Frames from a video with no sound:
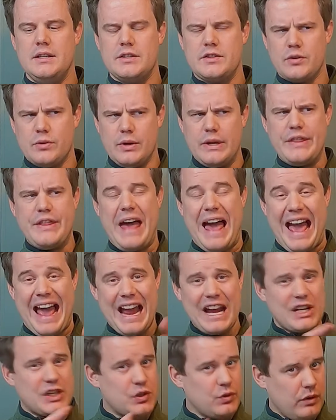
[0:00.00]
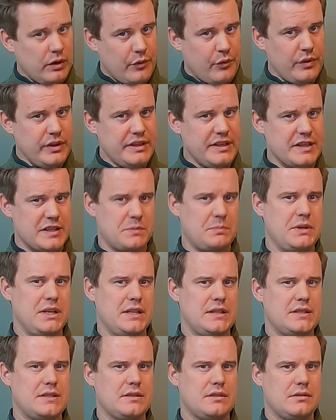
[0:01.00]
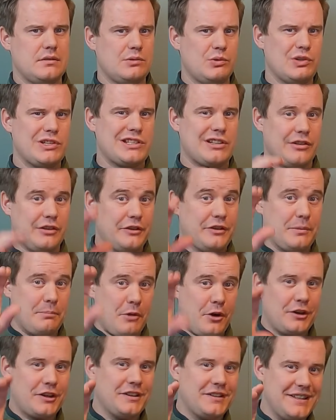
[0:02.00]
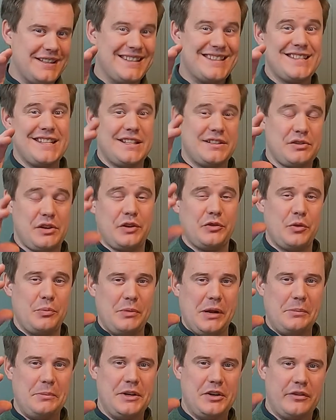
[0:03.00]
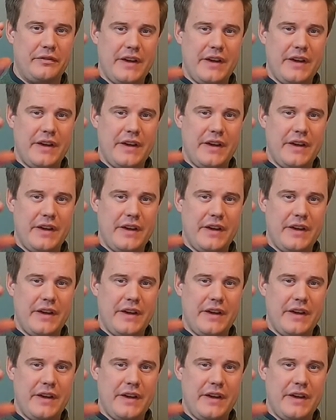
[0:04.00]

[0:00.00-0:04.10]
So the actual printing speeds, which are not the marketing 600mm